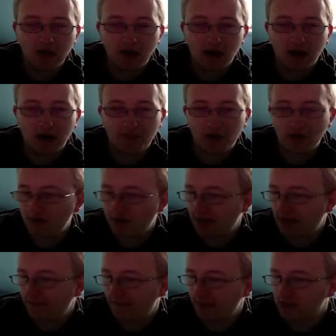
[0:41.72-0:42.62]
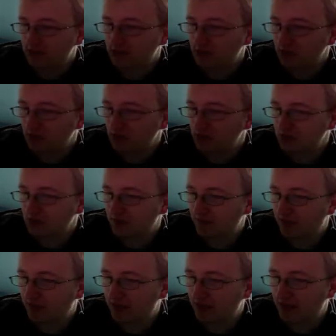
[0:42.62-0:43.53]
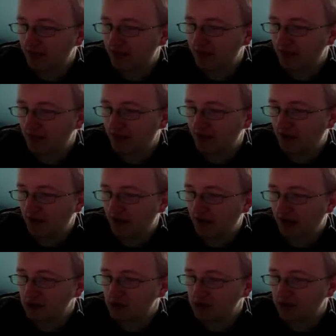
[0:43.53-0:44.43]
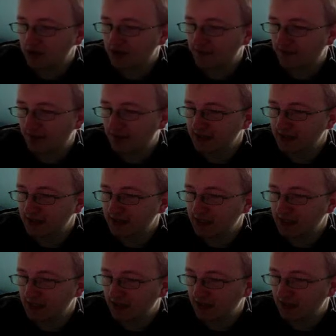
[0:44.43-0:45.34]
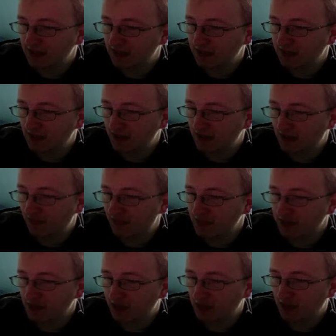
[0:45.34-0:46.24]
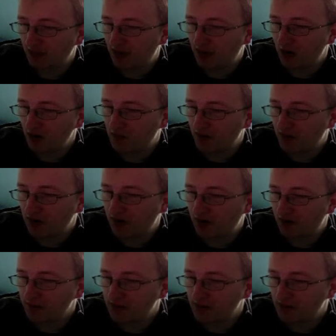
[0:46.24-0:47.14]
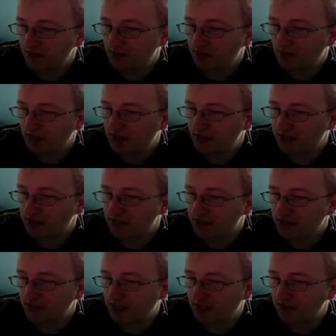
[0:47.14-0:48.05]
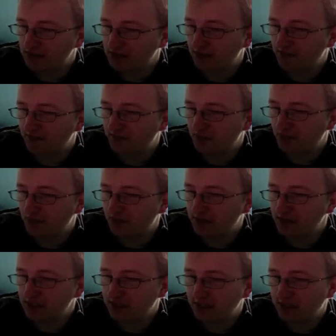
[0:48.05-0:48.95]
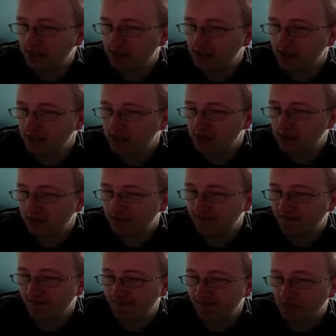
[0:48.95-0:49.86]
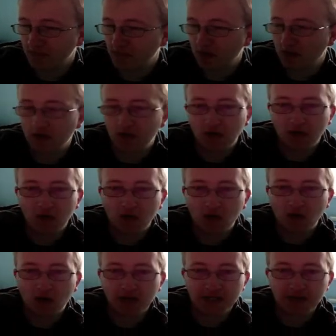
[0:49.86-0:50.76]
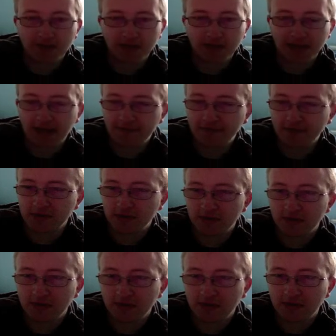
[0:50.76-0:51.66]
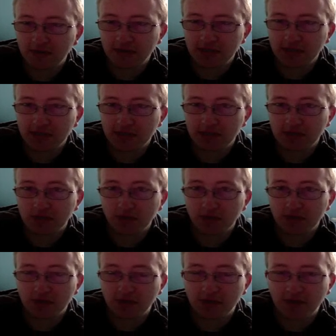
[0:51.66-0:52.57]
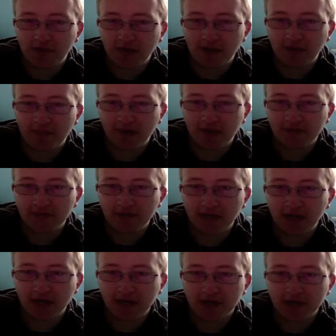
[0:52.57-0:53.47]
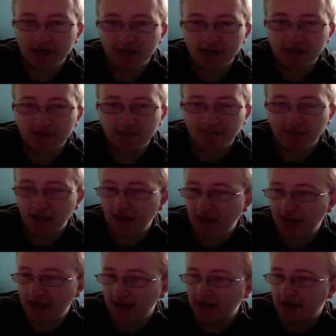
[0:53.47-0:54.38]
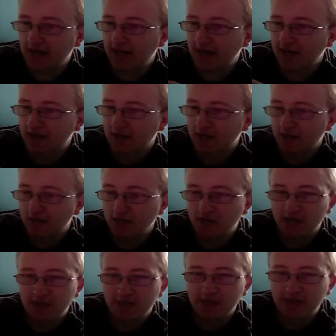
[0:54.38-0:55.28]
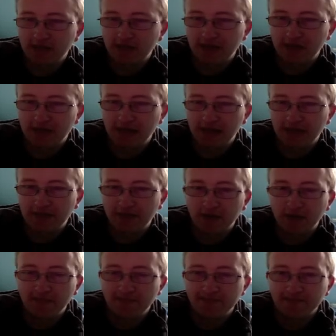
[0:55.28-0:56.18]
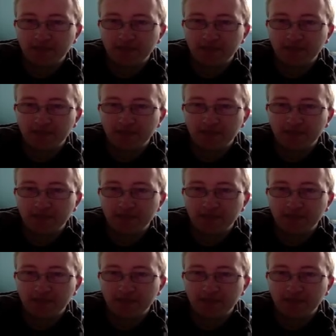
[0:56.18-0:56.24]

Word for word: Um, I already have it installed on my Android device here. I'm just going to go and open it up so you guys can see how simple and easy it is. All I simply have to do is install the software on both sides, and then click U S B Tether,